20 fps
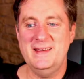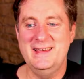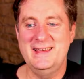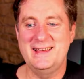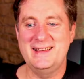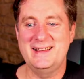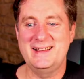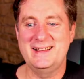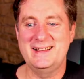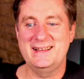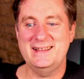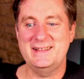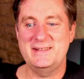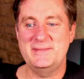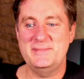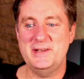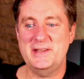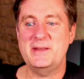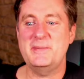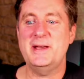
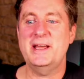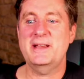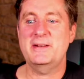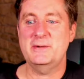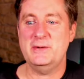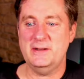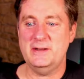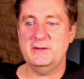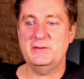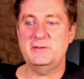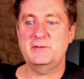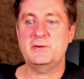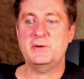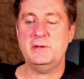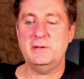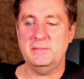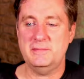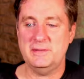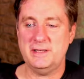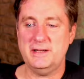But the Magnolia
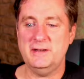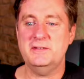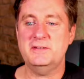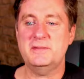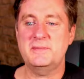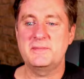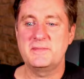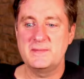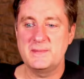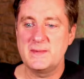Stroll, nice.